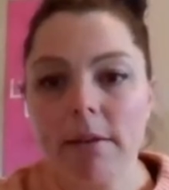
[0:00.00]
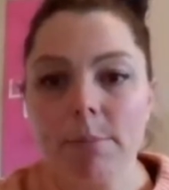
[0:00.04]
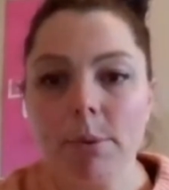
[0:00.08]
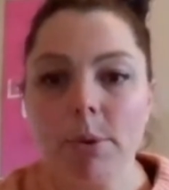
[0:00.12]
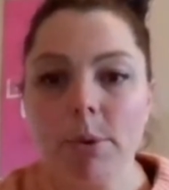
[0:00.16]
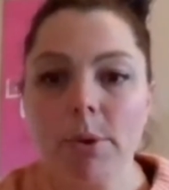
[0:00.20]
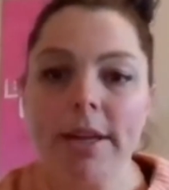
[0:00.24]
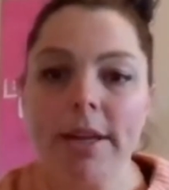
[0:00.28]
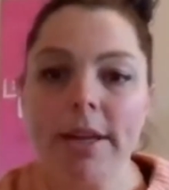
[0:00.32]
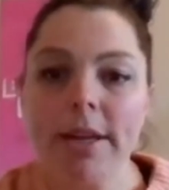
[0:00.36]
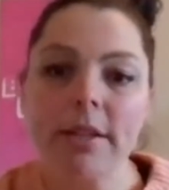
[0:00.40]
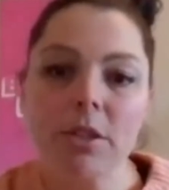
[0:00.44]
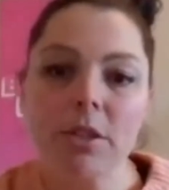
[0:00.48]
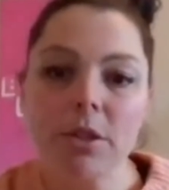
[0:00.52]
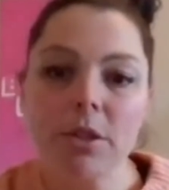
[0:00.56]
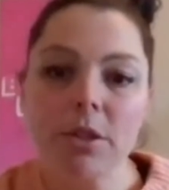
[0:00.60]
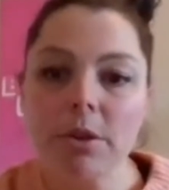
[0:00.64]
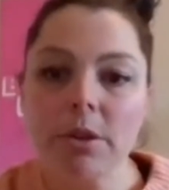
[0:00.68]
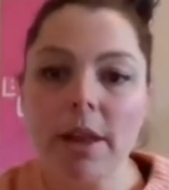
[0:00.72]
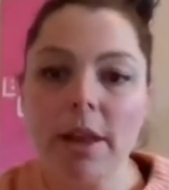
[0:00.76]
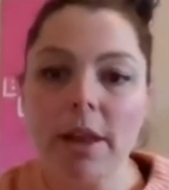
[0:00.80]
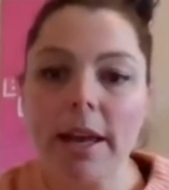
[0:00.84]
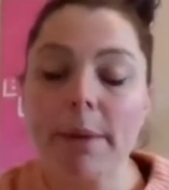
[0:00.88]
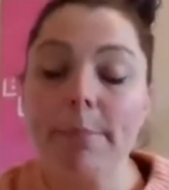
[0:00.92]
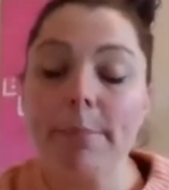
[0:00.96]
put into
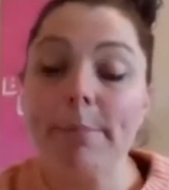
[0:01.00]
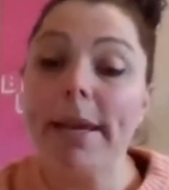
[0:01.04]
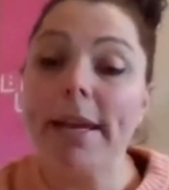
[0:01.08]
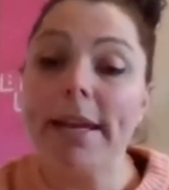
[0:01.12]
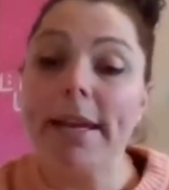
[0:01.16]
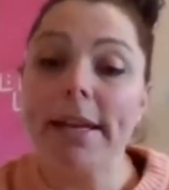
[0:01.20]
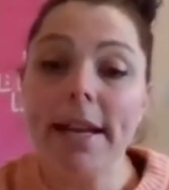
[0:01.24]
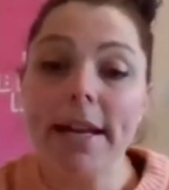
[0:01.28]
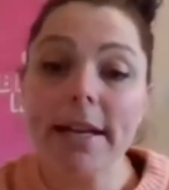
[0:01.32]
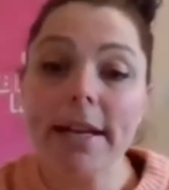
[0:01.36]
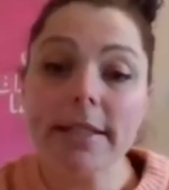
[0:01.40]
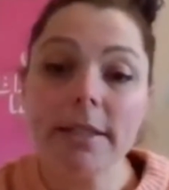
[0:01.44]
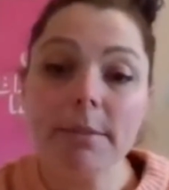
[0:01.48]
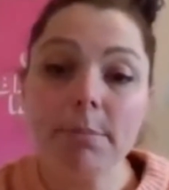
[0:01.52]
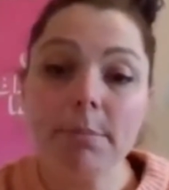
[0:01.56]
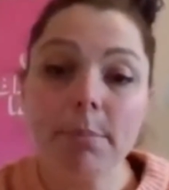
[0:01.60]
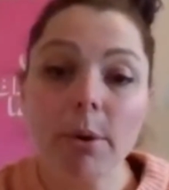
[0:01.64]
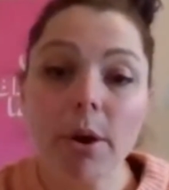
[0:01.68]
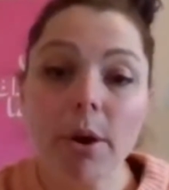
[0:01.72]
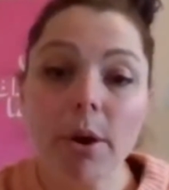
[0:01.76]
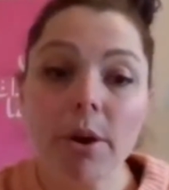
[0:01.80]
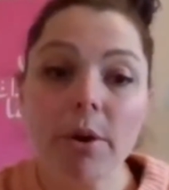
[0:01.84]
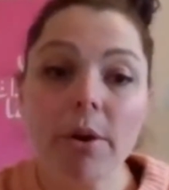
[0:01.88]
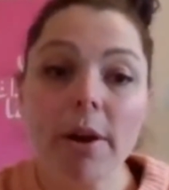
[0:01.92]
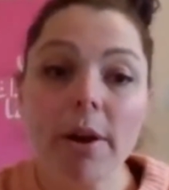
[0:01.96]
like a Be Connected
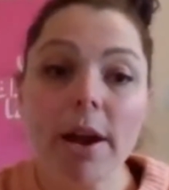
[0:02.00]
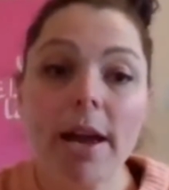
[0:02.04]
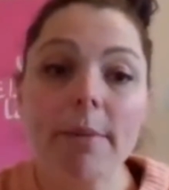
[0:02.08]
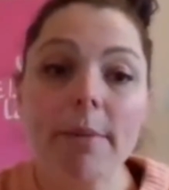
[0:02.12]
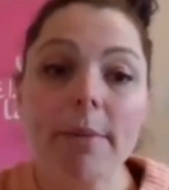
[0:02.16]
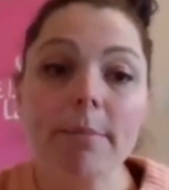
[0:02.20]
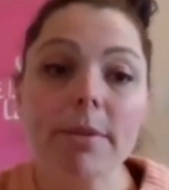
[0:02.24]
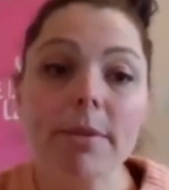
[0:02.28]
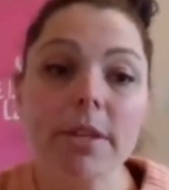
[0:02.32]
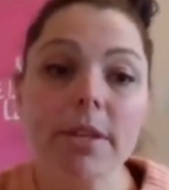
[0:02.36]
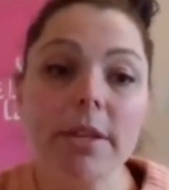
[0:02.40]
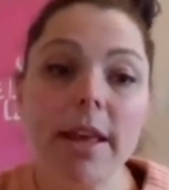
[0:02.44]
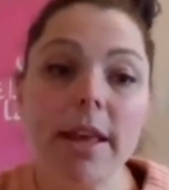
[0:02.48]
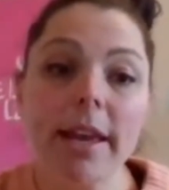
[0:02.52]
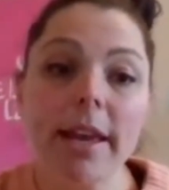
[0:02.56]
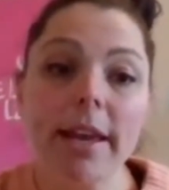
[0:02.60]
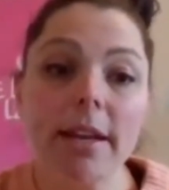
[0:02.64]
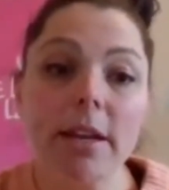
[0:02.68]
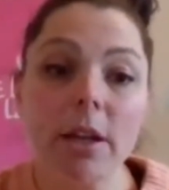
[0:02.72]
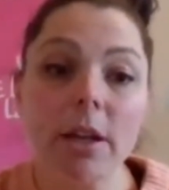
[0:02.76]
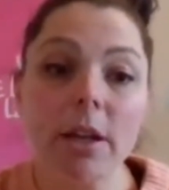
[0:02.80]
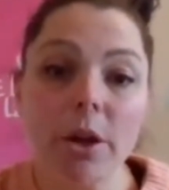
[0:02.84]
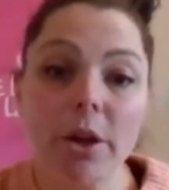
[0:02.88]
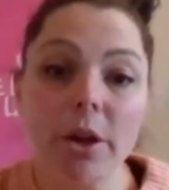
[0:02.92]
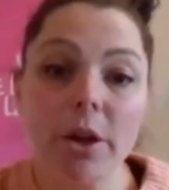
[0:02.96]
program so they
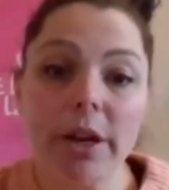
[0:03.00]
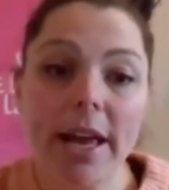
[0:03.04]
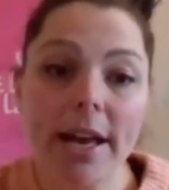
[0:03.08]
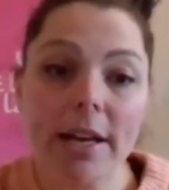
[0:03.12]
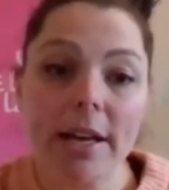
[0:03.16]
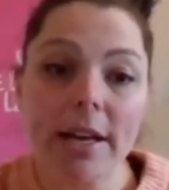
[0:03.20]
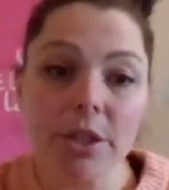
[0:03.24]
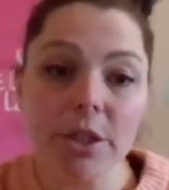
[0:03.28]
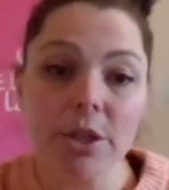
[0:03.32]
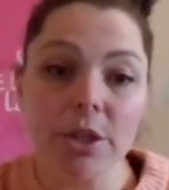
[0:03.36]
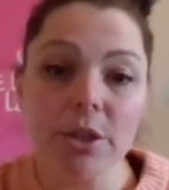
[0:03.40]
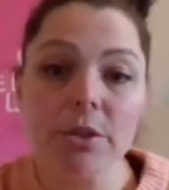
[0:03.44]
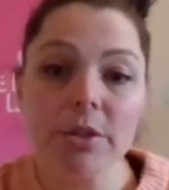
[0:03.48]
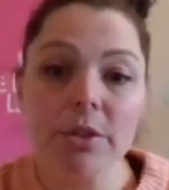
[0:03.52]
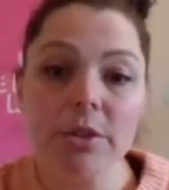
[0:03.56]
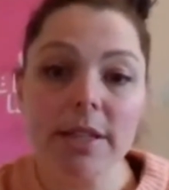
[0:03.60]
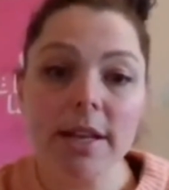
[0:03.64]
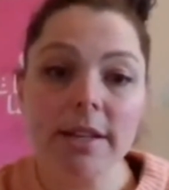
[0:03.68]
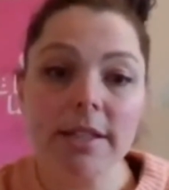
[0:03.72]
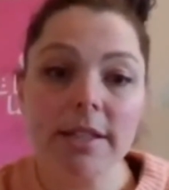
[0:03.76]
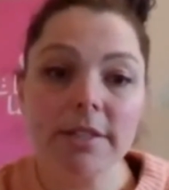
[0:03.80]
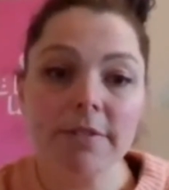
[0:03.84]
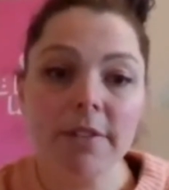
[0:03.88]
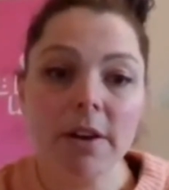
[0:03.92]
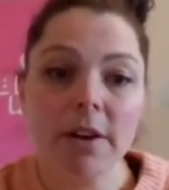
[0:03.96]
can learn how to use
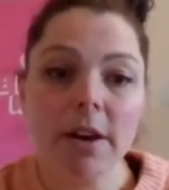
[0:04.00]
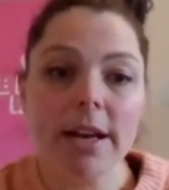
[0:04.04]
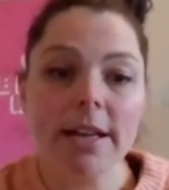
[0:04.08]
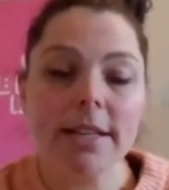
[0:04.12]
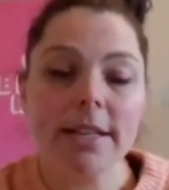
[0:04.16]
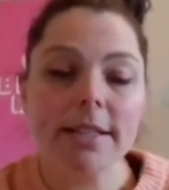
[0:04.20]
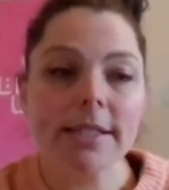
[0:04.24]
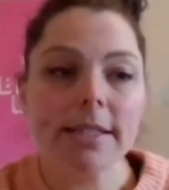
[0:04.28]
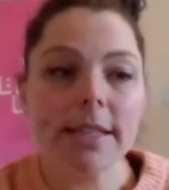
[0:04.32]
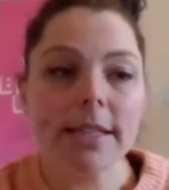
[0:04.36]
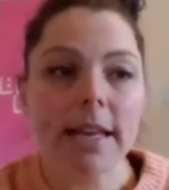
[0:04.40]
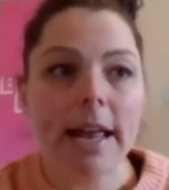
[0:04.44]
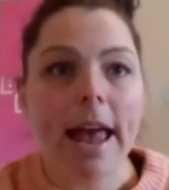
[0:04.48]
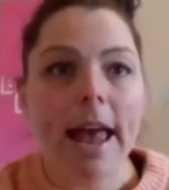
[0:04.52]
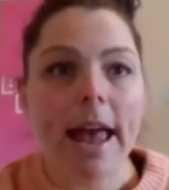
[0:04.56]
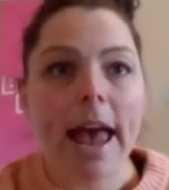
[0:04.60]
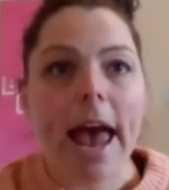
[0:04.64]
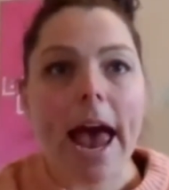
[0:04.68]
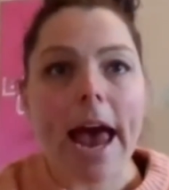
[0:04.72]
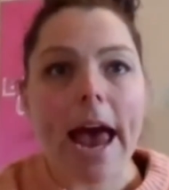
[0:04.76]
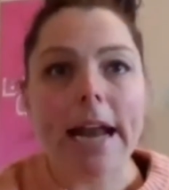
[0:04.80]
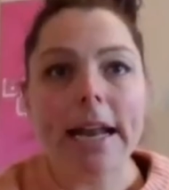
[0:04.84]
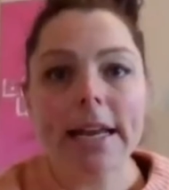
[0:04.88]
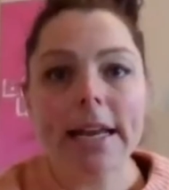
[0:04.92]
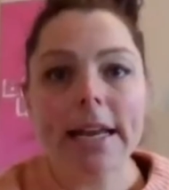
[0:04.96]
that device,
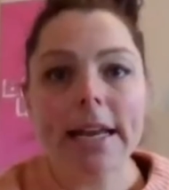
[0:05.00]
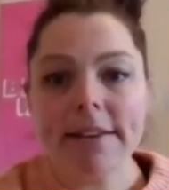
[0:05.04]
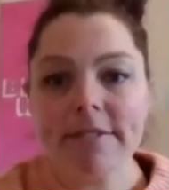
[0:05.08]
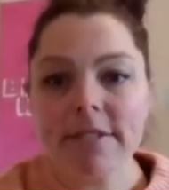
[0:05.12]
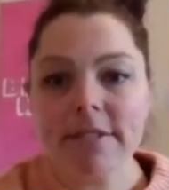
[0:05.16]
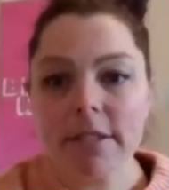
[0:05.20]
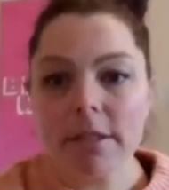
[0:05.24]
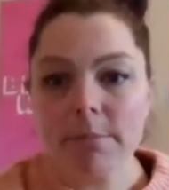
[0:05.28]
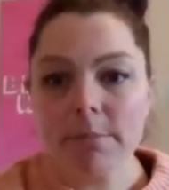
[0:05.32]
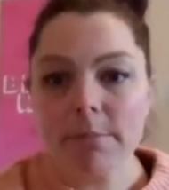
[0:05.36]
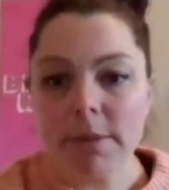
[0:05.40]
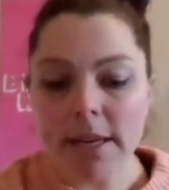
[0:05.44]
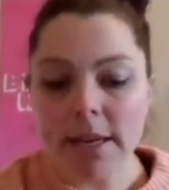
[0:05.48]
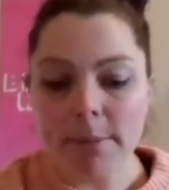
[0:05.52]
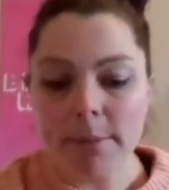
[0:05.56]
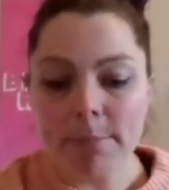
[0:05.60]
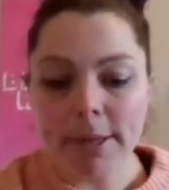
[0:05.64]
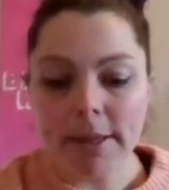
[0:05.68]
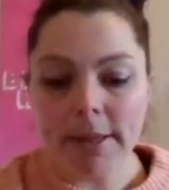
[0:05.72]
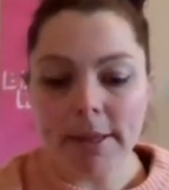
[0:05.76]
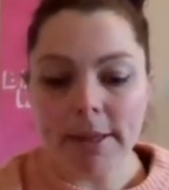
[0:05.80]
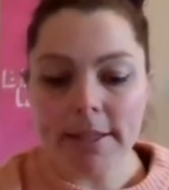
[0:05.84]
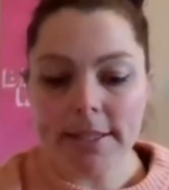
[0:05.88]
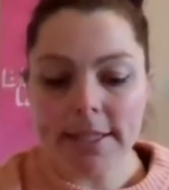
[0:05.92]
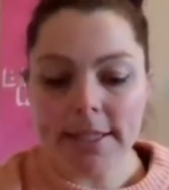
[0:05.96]
and it gives them the
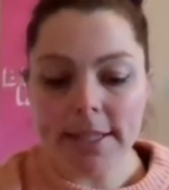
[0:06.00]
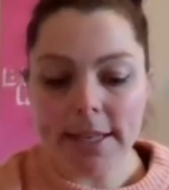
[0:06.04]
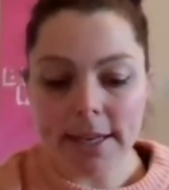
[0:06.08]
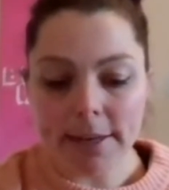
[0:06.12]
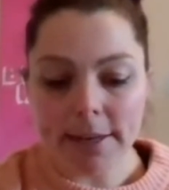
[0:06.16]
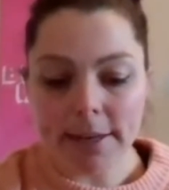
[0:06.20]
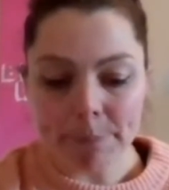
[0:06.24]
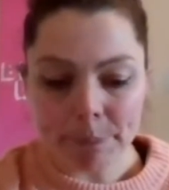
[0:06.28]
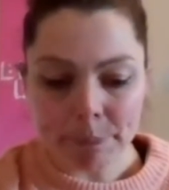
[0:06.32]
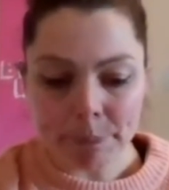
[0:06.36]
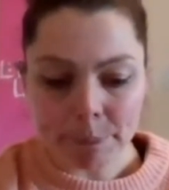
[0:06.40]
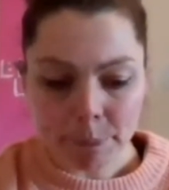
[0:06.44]
ability